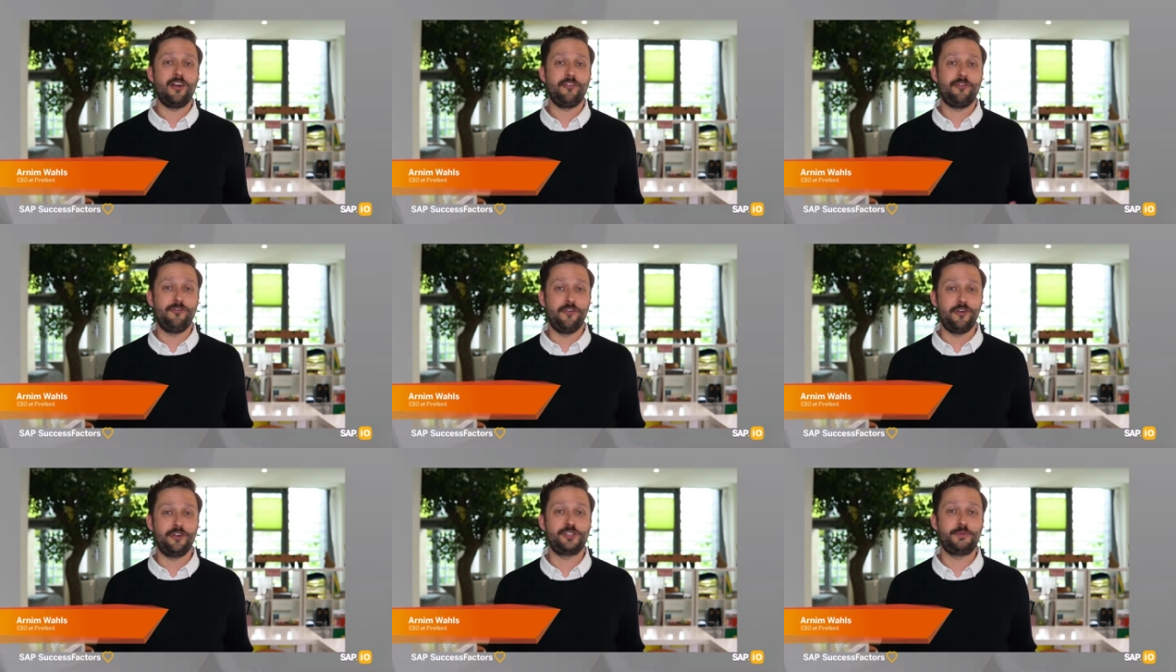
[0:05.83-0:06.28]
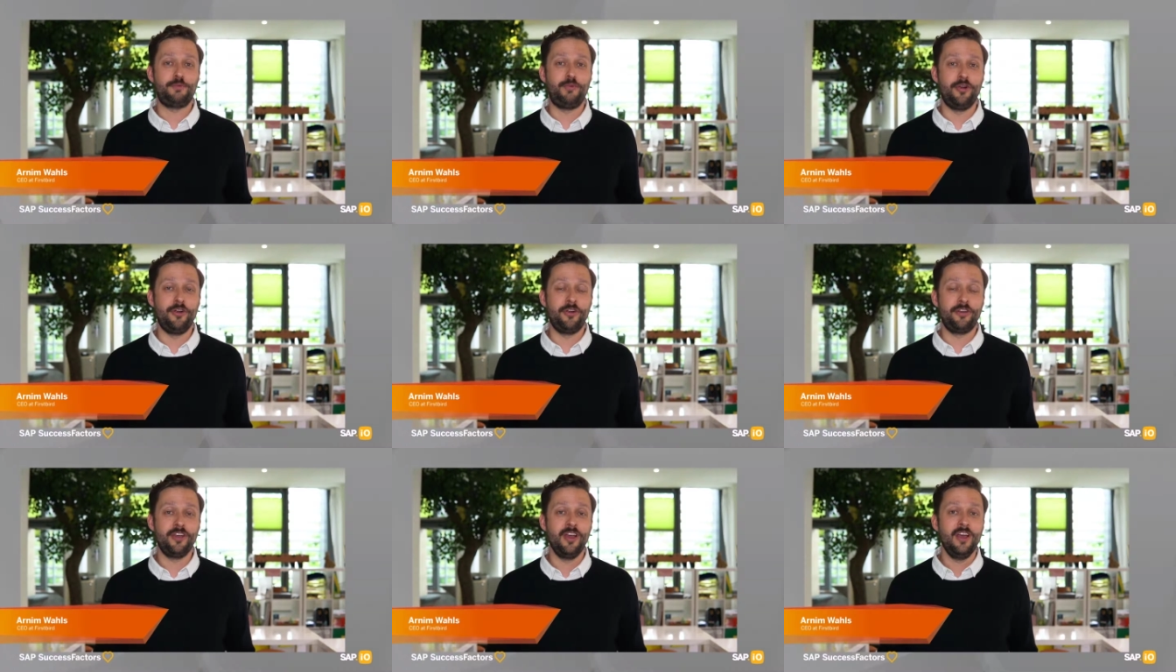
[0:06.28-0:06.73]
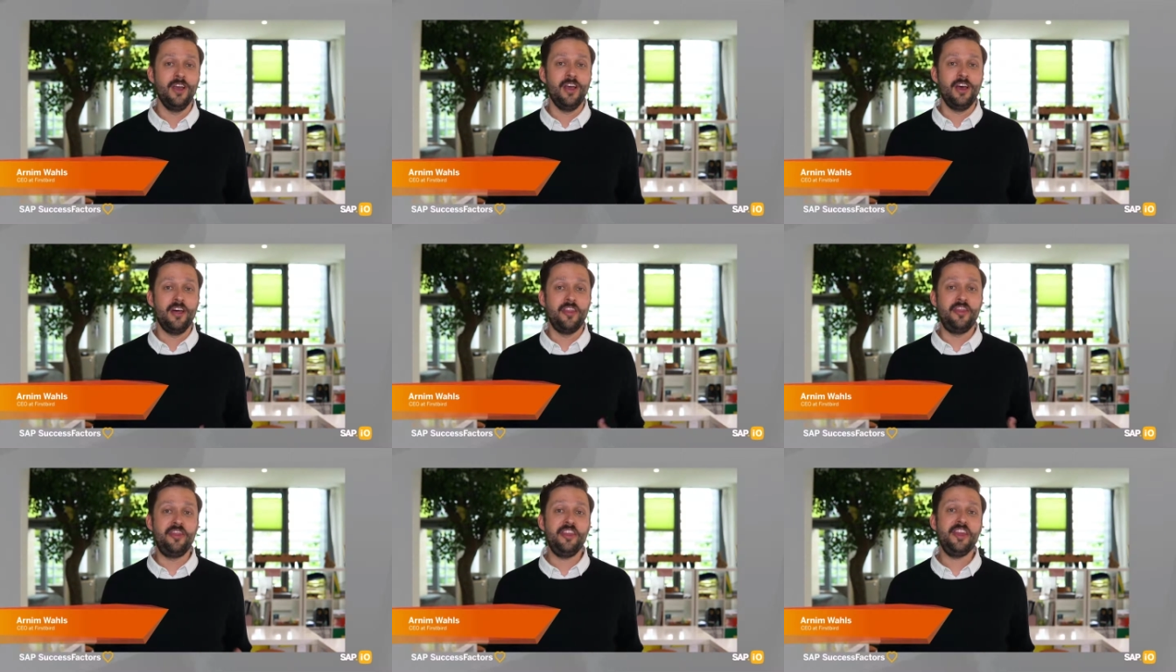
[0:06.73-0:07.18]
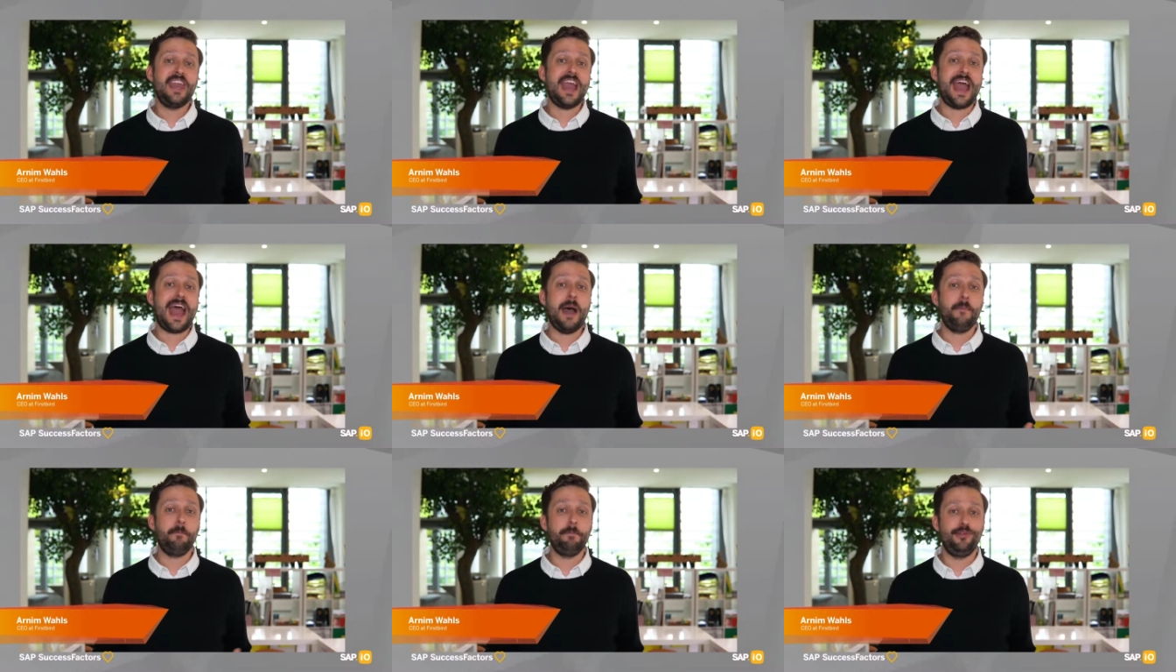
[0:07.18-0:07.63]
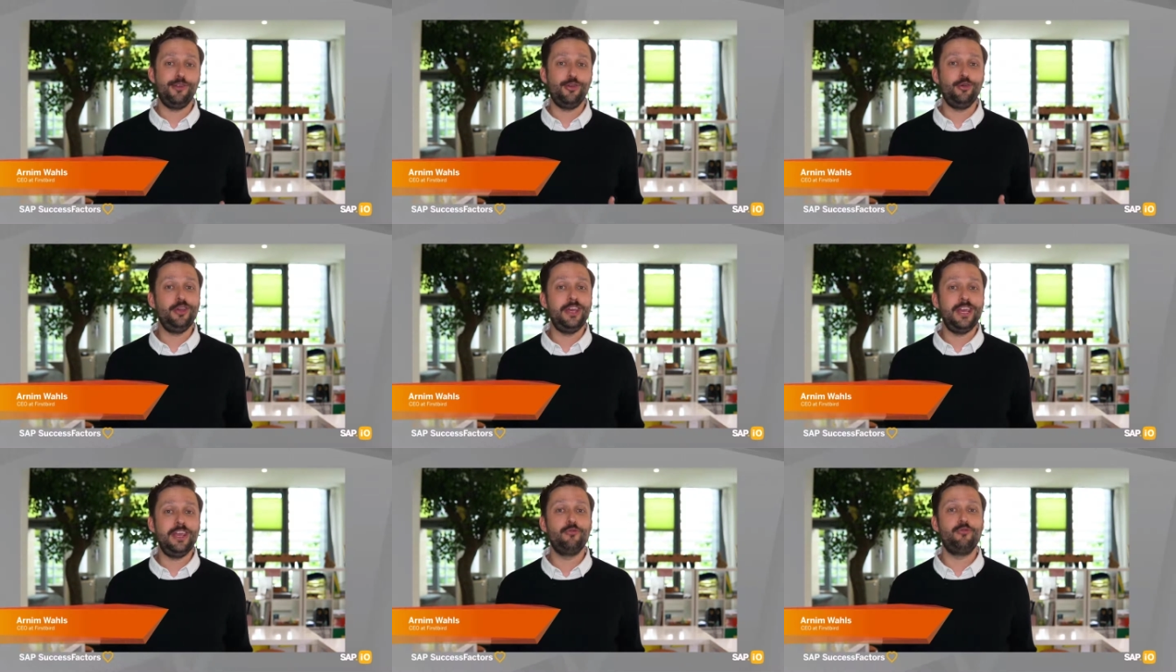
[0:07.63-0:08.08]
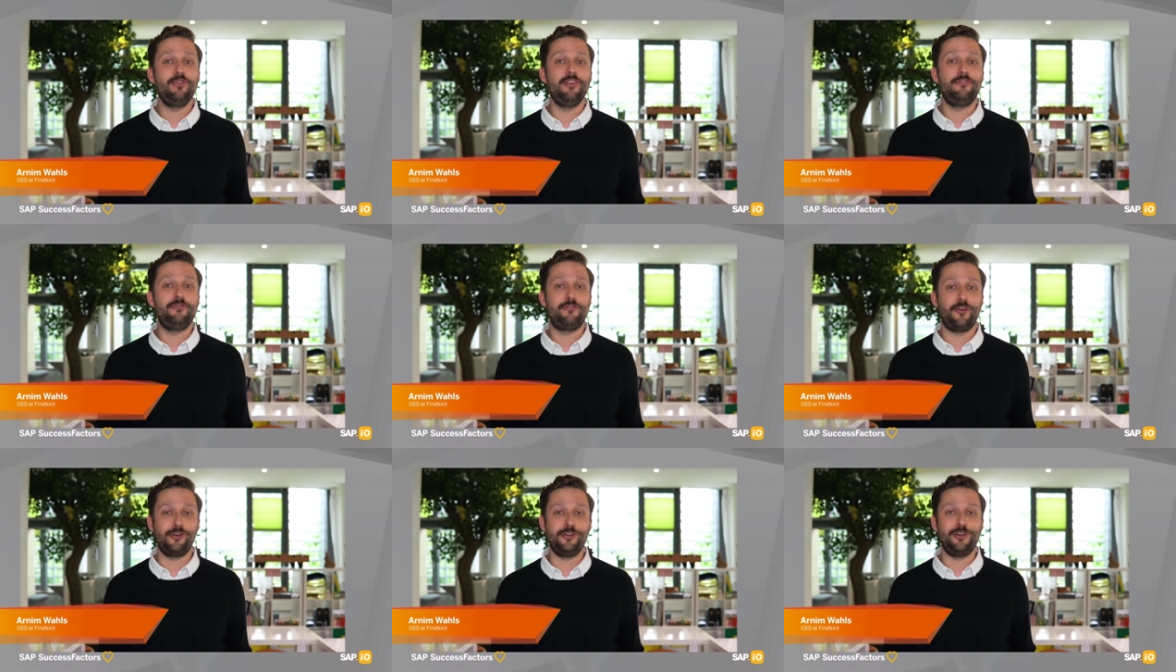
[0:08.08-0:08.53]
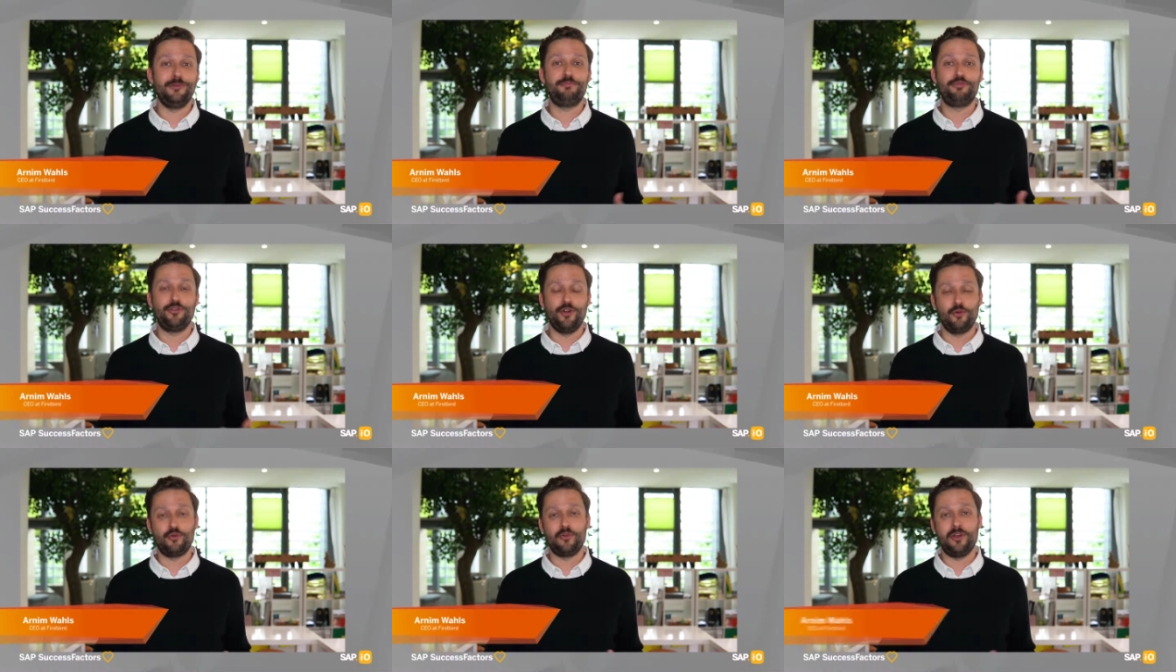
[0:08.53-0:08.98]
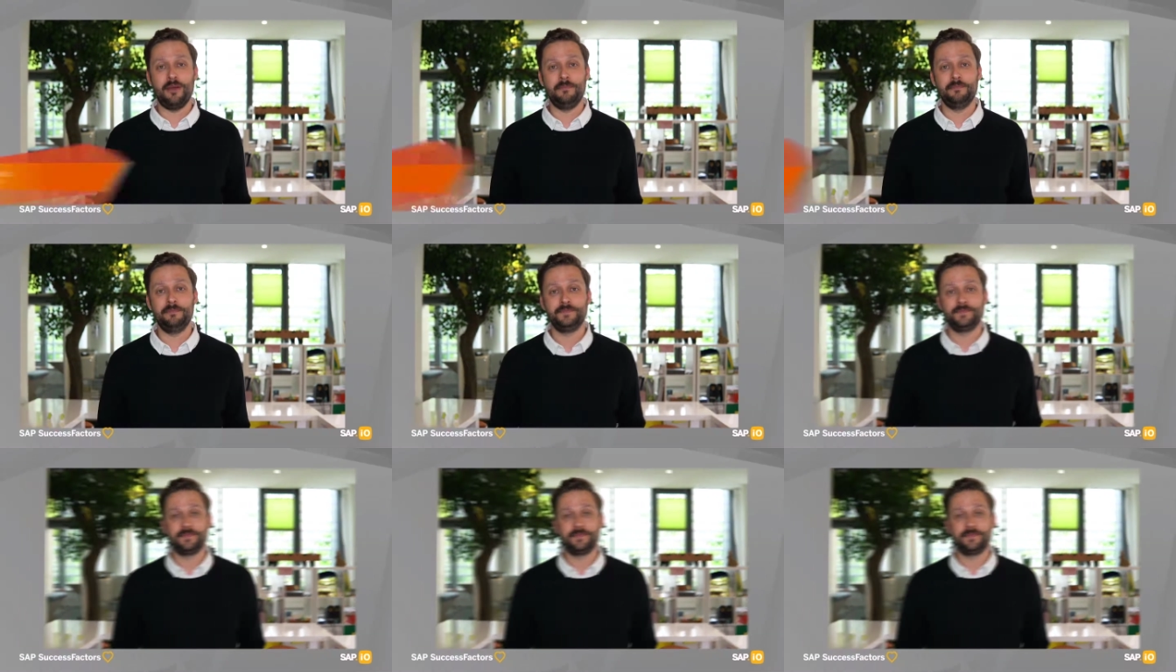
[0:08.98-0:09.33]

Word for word: are FirstBird, the employee referral program.